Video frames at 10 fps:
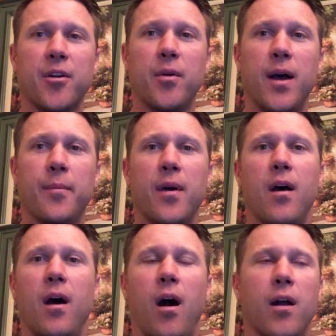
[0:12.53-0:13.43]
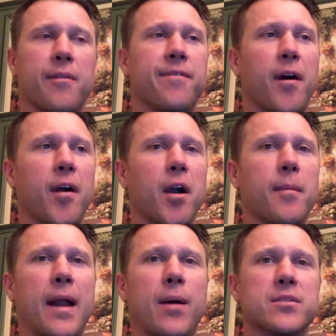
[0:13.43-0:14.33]
Grew up on a
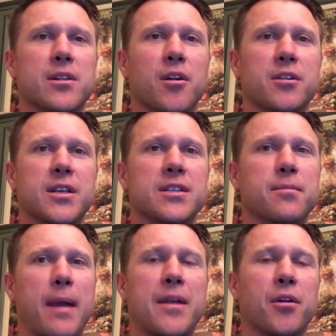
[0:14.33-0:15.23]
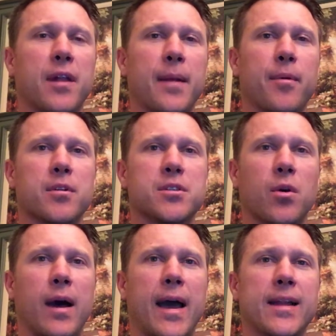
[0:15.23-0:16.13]
farm and I was allergic to manual labor,
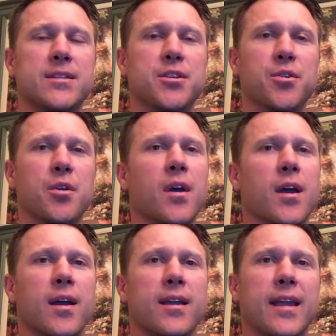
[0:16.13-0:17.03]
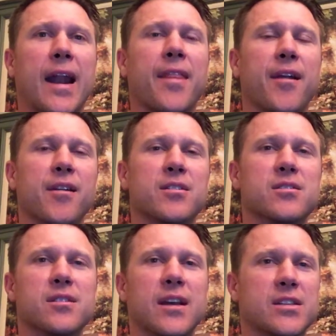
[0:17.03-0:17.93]
so I had to get out of there
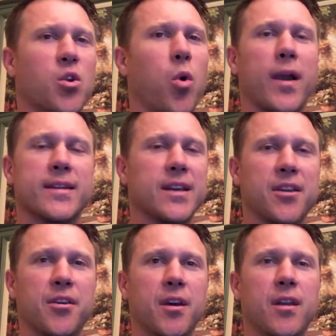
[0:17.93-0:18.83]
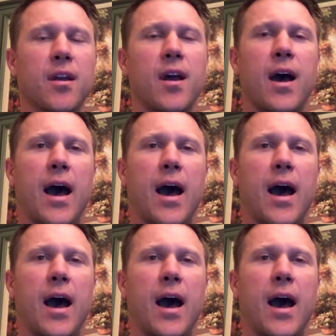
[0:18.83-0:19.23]
as quick as I could.